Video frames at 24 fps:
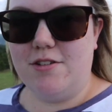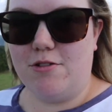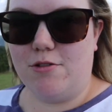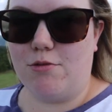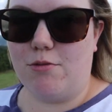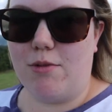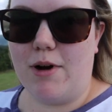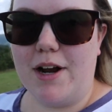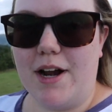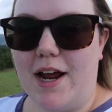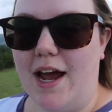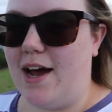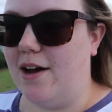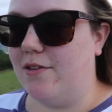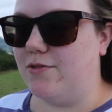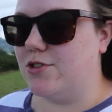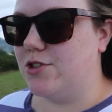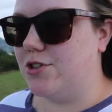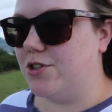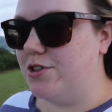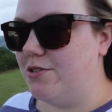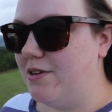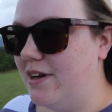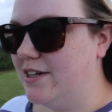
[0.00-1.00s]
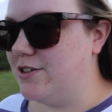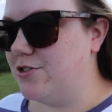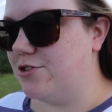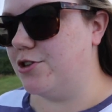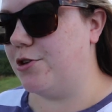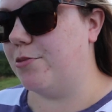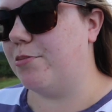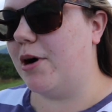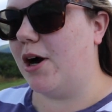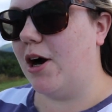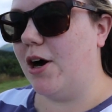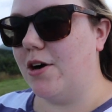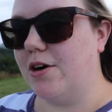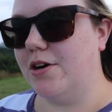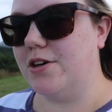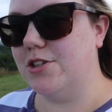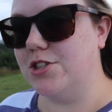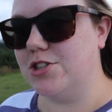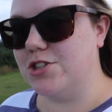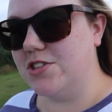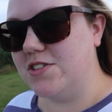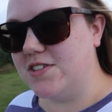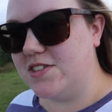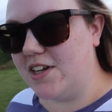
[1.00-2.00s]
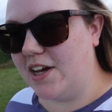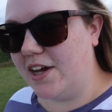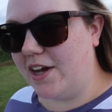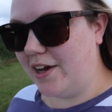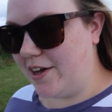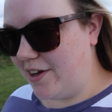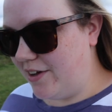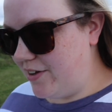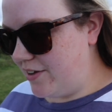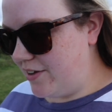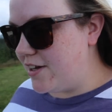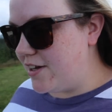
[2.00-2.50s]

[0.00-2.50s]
or right after you enter the park, I should say.